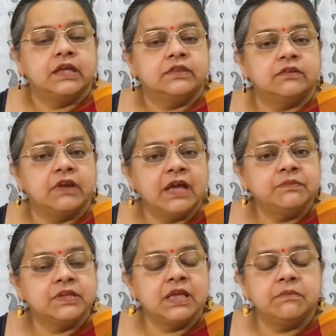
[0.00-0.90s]
The rhyme
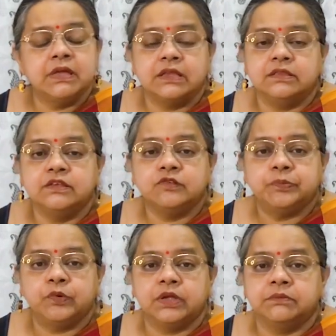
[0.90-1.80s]
scheme in this
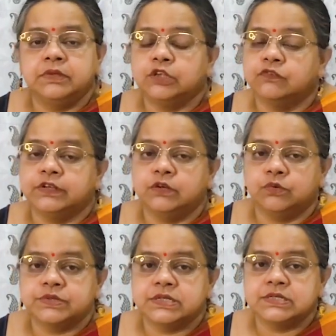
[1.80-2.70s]
poem you will
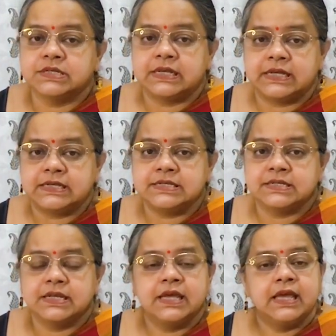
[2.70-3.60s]
notice is
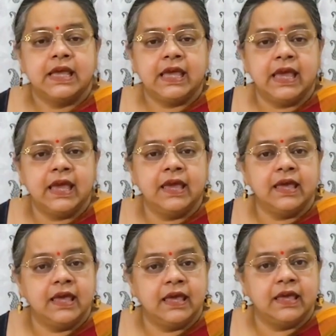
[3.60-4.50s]

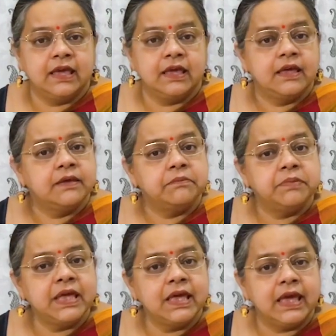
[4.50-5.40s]
A,
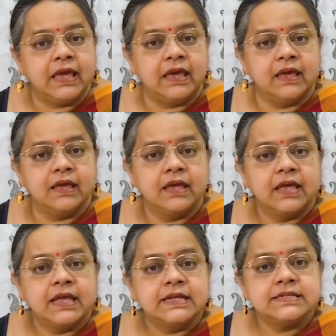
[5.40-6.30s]
B, A,
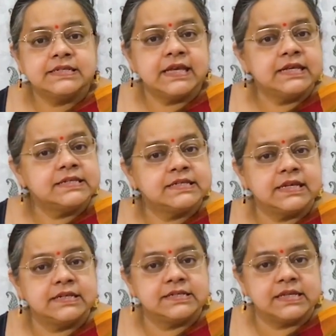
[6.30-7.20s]
C,
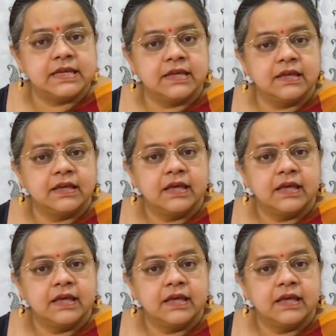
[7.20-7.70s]
C, C,